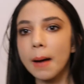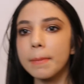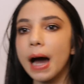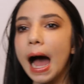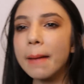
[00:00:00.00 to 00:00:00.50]

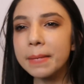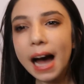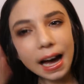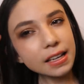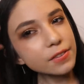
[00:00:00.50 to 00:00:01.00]
But I'm
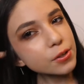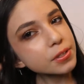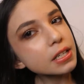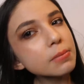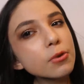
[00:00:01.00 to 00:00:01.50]
kind of
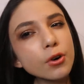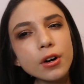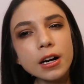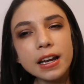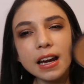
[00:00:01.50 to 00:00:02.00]
using it
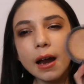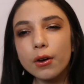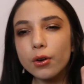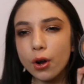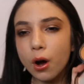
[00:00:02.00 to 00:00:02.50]
more, and I
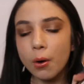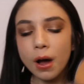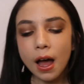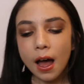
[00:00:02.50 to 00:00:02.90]
don't know.